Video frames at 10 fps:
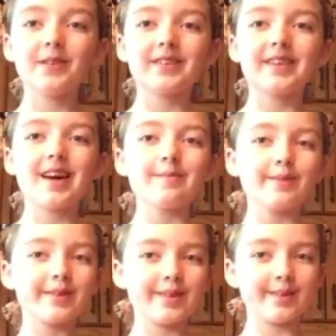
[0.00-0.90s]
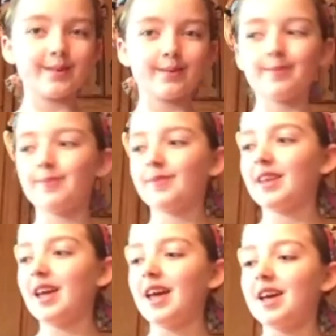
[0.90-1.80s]
for step 2.
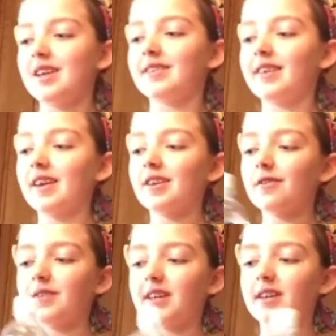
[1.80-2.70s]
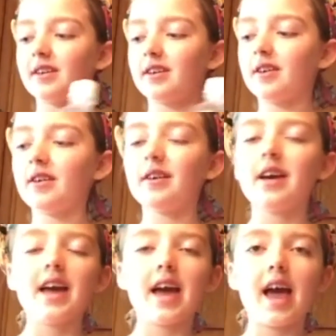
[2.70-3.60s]
Take your vinegar
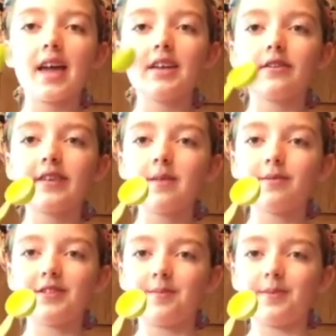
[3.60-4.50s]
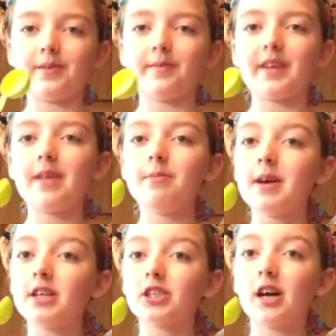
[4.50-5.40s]
and your tablespoon and
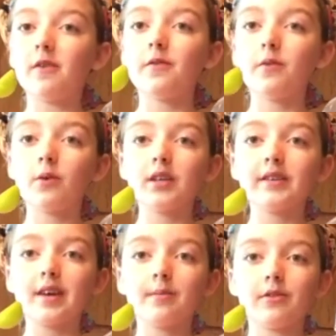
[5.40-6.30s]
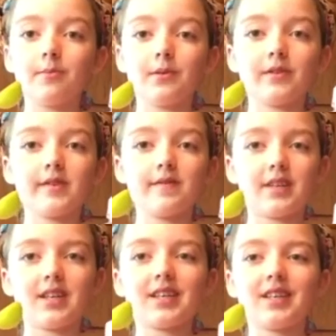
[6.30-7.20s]
measure out 4 tablespoons of
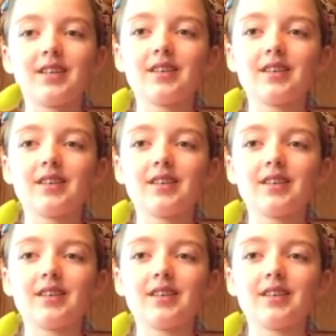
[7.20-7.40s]
vinegar.